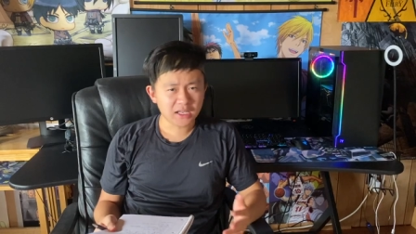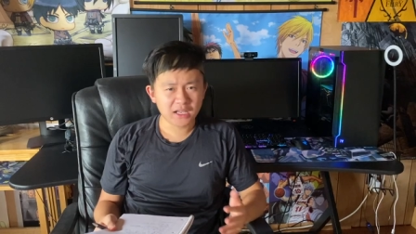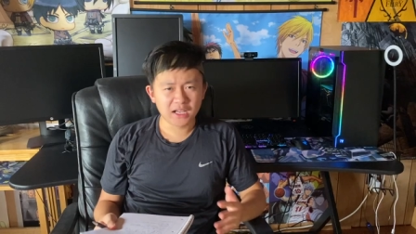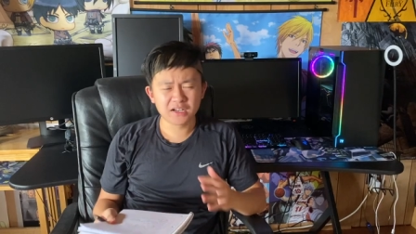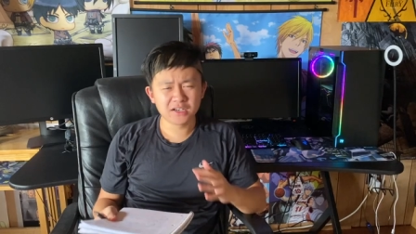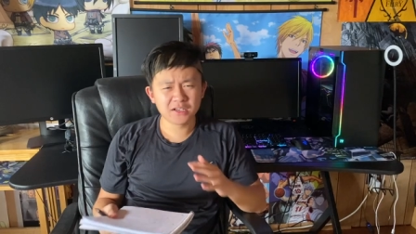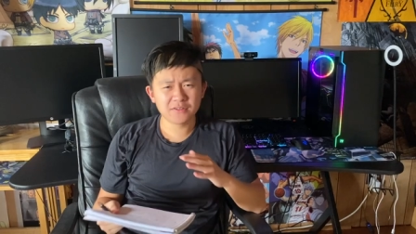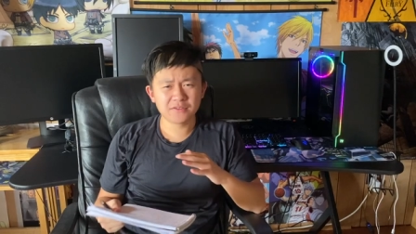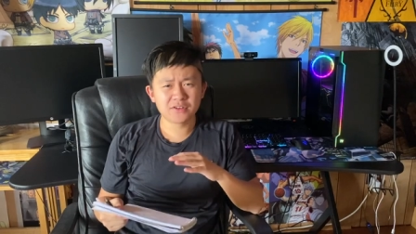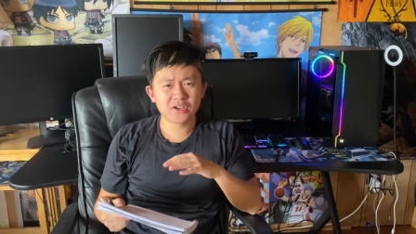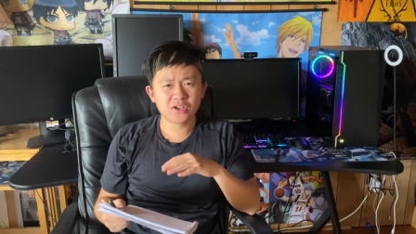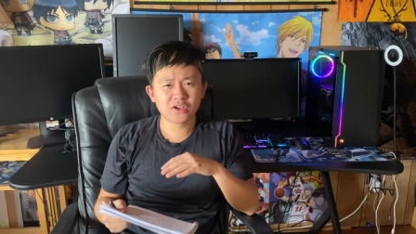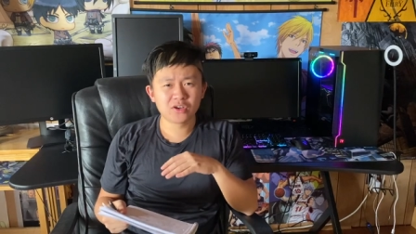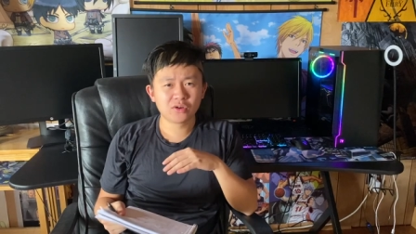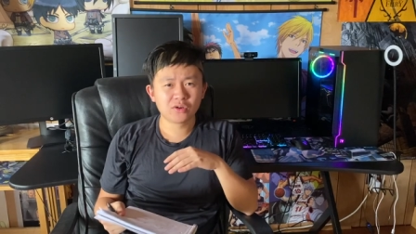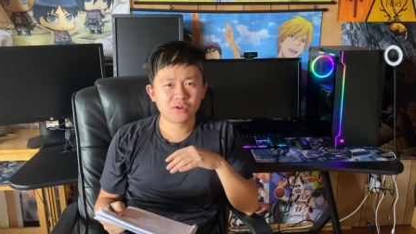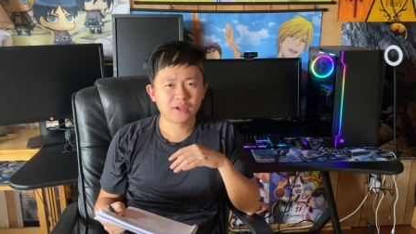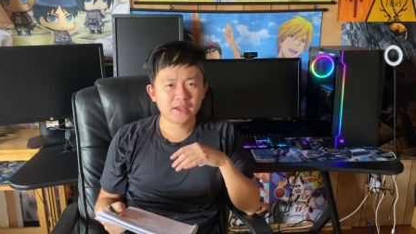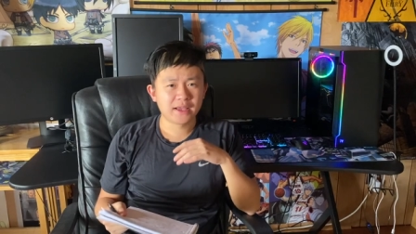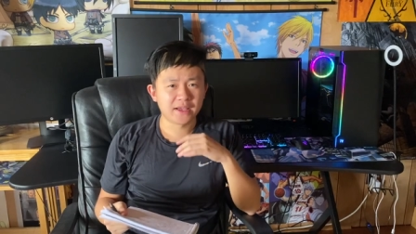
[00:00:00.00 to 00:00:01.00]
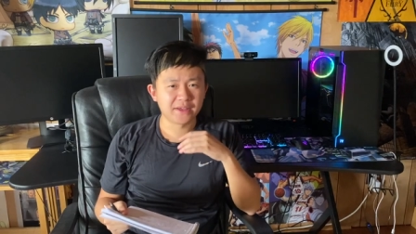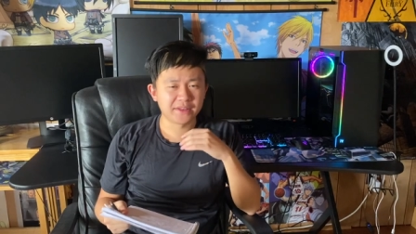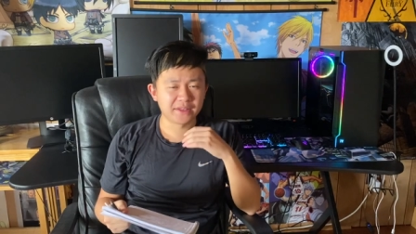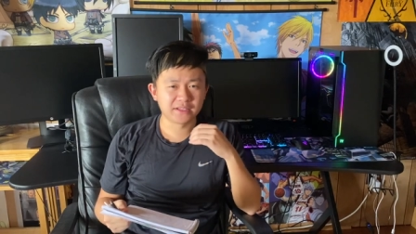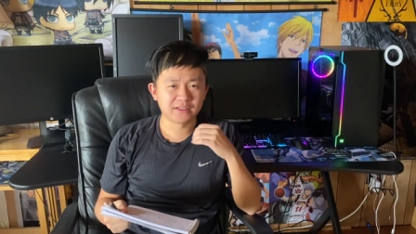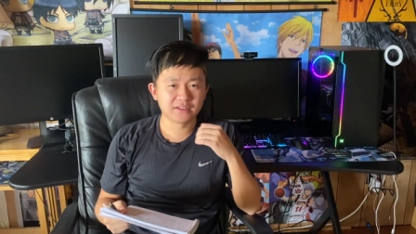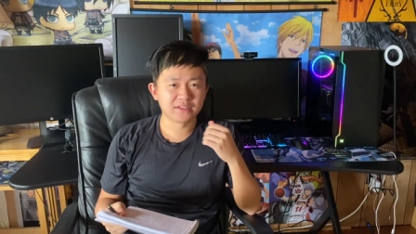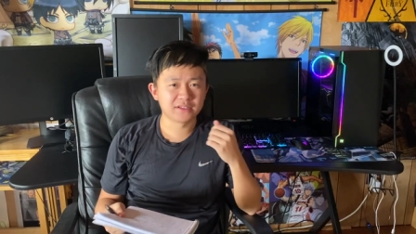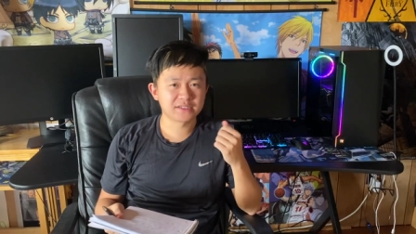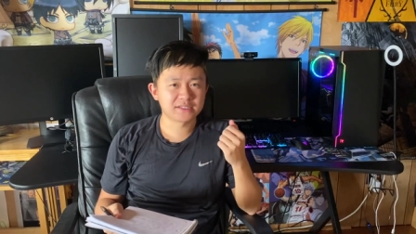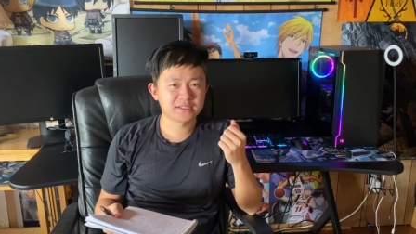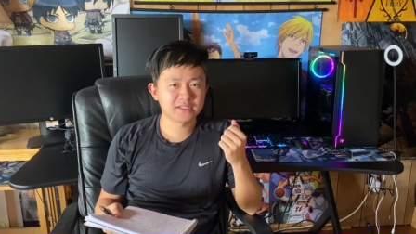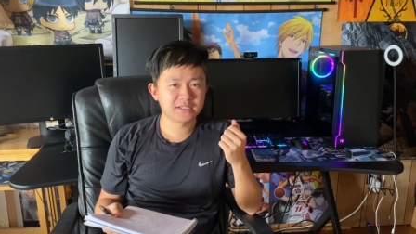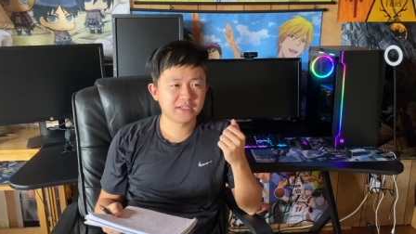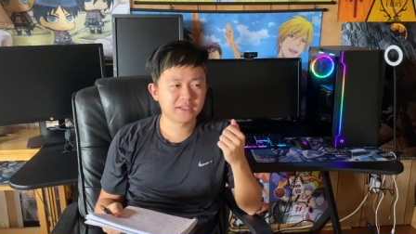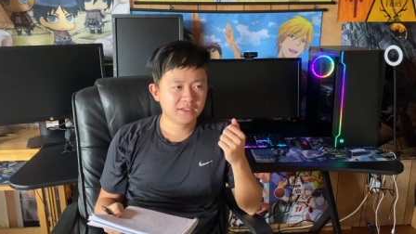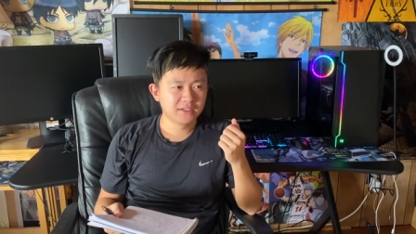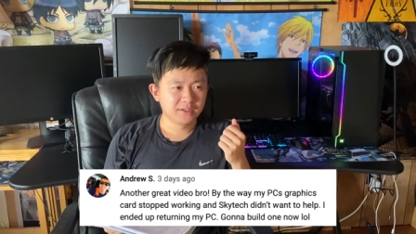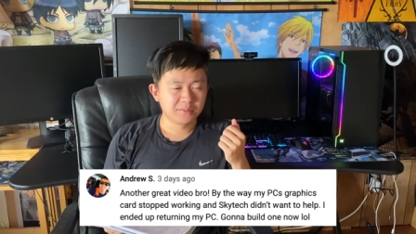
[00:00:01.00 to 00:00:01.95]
I don't even know how that looks like,